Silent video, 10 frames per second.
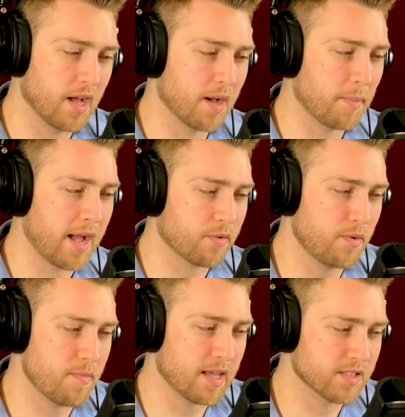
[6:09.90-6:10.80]
How can
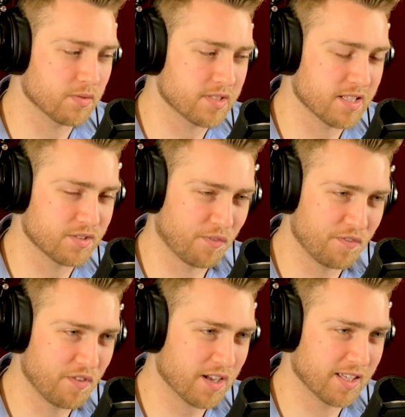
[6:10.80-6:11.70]
we make it so it's not so
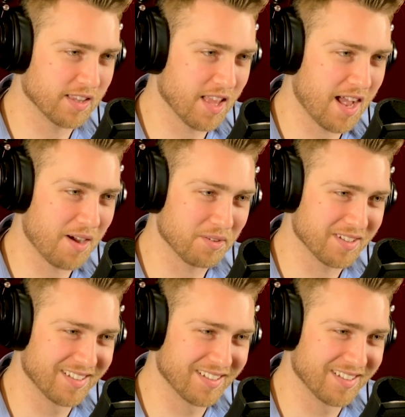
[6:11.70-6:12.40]
fucking loud?